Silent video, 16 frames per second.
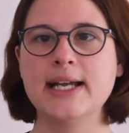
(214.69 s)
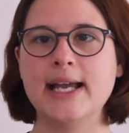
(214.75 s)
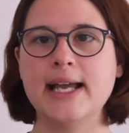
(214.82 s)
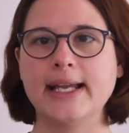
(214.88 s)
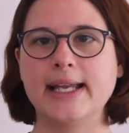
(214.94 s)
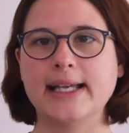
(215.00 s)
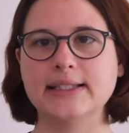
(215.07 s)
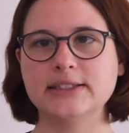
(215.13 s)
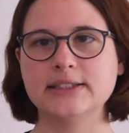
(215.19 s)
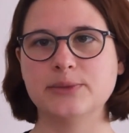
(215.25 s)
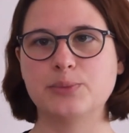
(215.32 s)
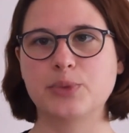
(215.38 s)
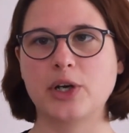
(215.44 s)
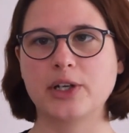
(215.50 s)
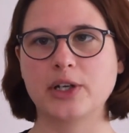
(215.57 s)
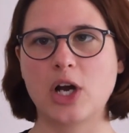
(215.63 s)
against the
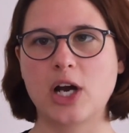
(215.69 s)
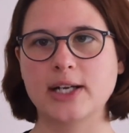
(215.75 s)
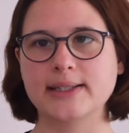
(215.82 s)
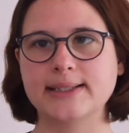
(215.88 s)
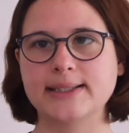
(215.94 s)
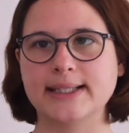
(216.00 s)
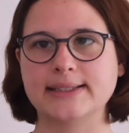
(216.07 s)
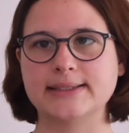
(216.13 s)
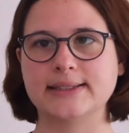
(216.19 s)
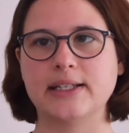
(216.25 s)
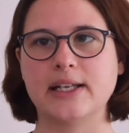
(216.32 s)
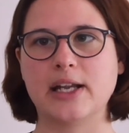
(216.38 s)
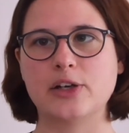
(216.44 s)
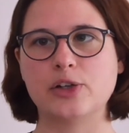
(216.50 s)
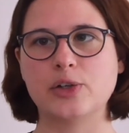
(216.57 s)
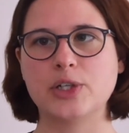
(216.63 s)
broader context and
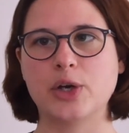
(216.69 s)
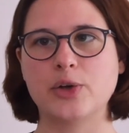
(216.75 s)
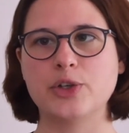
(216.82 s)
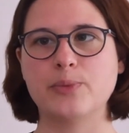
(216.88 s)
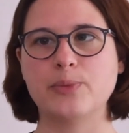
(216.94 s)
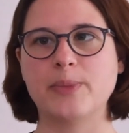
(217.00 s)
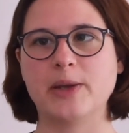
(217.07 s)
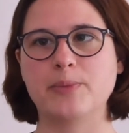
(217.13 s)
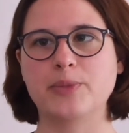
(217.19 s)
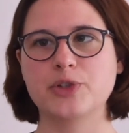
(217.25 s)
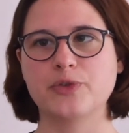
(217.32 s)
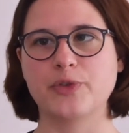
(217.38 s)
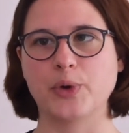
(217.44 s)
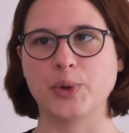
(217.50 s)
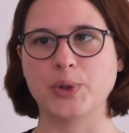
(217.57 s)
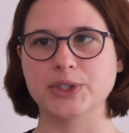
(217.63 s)
narrow down your paper's
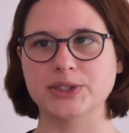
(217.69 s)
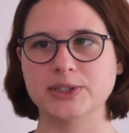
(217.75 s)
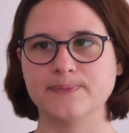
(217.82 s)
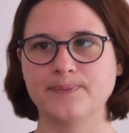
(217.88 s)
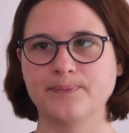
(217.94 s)
focus.